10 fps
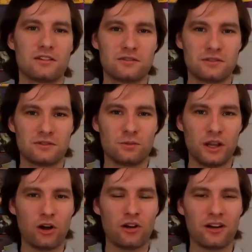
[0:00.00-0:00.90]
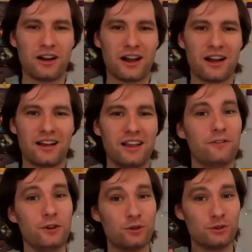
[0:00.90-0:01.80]
We hope if
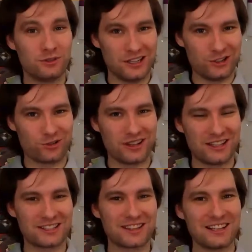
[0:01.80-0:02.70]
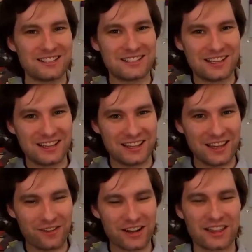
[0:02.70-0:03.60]
you enjoyed this list, give
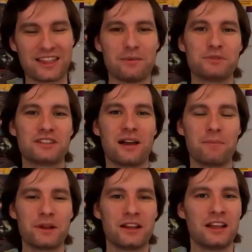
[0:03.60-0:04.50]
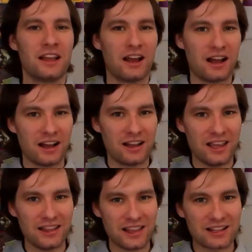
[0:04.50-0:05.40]
it a thumbs up. Hit
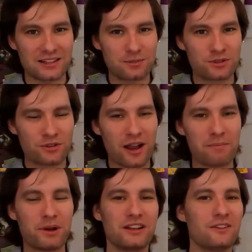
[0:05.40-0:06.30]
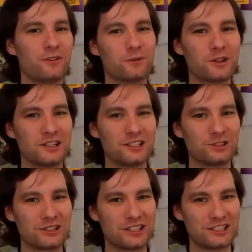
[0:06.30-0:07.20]
that subscribe button if you really
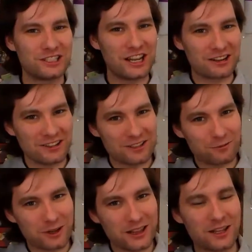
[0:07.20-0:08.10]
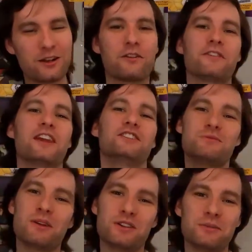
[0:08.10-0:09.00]
enjoyed this channel, and ring the notification
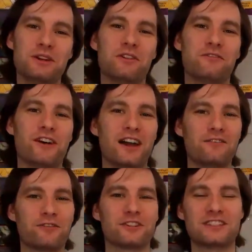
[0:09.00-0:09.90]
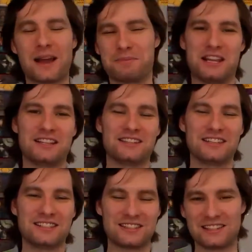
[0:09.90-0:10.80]
bell to be notified for top 10
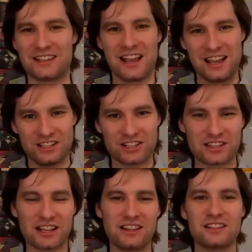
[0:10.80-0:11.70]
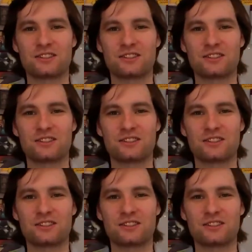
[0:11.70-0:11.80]
lists just like this.